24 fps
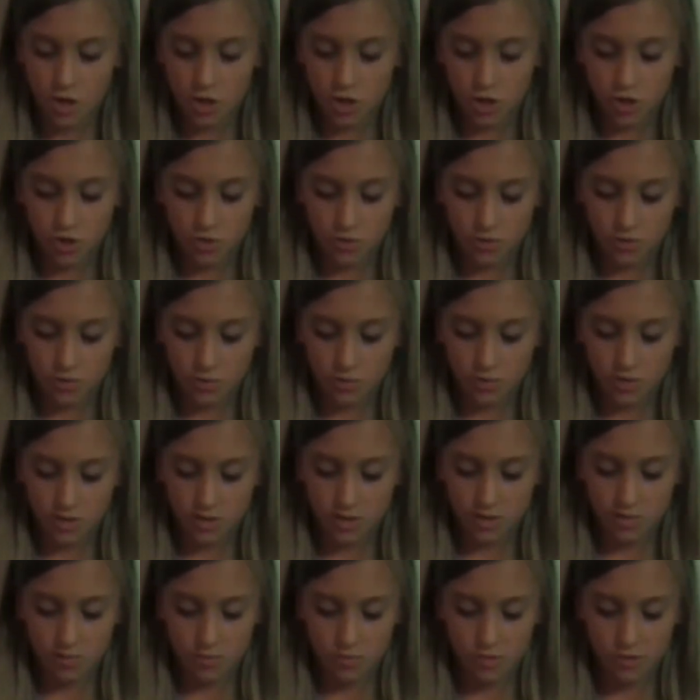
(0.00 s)
She was
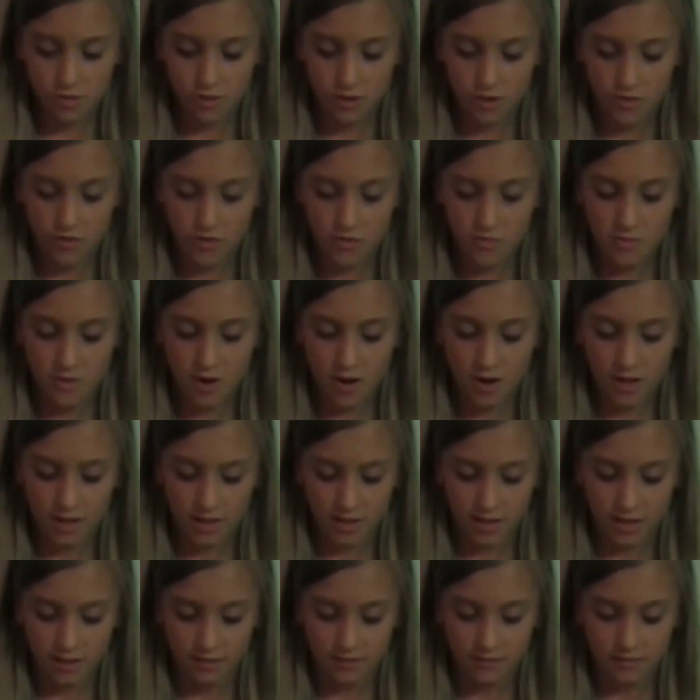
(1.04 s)
once more on the
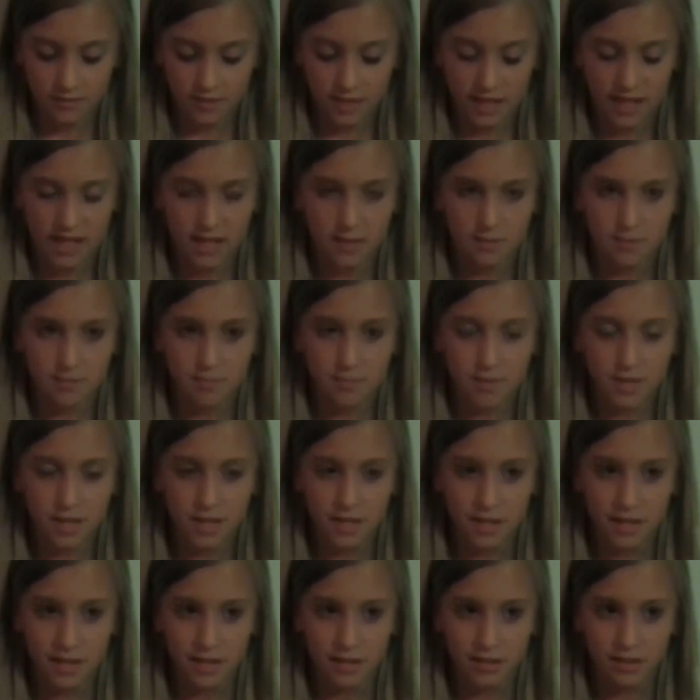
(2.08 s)
market, like a
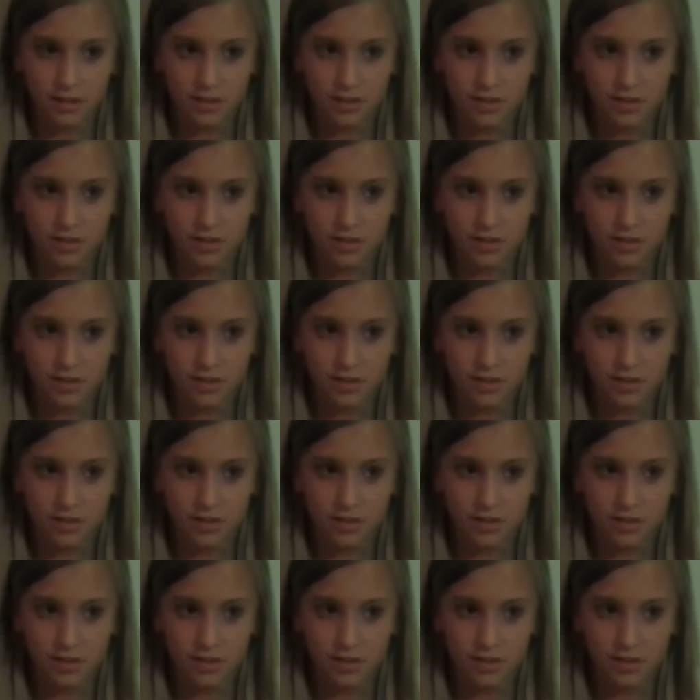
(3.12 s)
big,